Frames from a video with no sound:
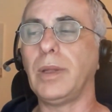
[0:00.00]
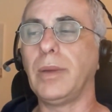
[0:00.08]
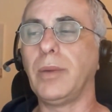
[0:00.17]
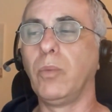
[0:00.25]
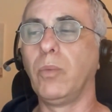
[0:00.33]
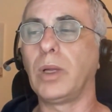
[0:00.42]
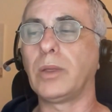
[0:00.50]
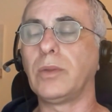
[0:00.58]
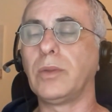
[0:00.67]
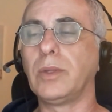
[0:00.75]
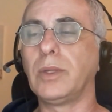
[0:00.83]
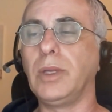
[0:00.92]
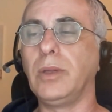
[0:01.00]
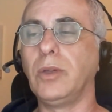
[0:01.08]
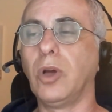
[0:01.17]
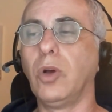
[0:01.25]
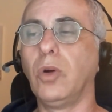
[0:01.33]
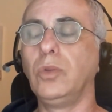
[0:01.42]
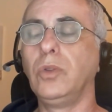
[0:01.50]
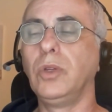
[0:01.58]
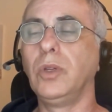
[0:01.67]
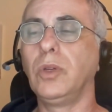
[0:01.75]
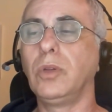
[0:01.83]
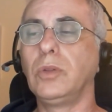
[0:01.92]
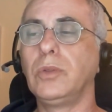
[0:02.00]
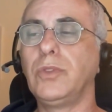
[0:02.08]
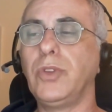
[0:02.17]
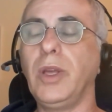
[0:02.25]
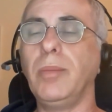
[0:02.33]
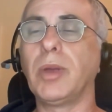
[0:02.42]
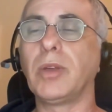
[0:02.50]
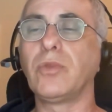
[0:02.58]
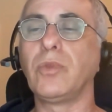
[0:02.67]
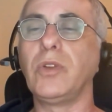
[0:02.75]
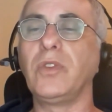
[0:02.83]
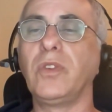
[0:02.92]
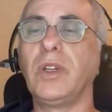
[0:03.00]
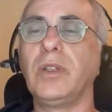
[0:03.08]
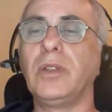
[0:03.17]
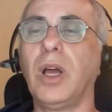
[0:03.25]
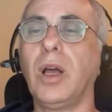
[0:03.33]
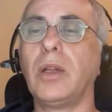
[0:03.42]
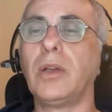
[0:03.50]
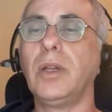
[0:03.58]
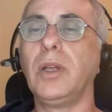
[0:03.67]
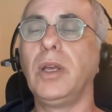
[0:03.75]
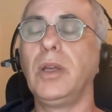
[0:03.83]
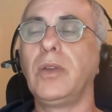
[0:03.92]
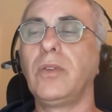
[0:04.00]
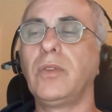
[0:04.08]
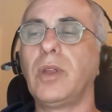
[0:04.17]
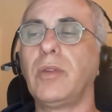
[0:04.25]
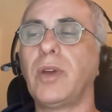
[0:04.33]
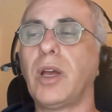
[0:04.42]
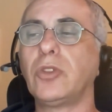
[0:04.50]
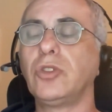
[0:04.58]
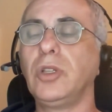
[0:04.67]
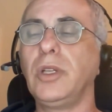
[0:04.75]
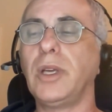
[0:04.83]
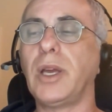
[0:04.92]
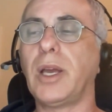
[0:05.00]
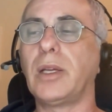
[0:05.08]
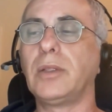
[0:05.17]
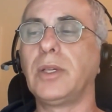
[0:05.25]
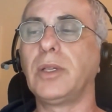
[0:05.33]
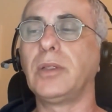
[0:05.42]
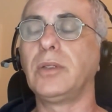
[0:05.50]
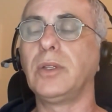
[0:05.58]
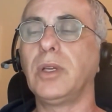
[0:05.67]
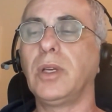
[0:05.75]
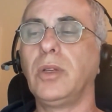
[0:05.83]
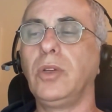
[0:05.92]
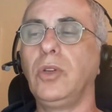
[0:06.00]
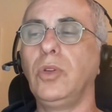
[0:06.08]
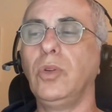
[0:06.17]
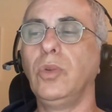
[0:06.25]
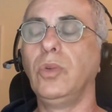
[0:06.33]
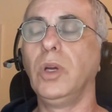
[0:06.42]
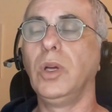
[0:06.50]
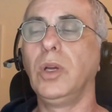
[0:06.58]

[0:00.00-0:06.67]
what the node team has recently done is they've actually added a new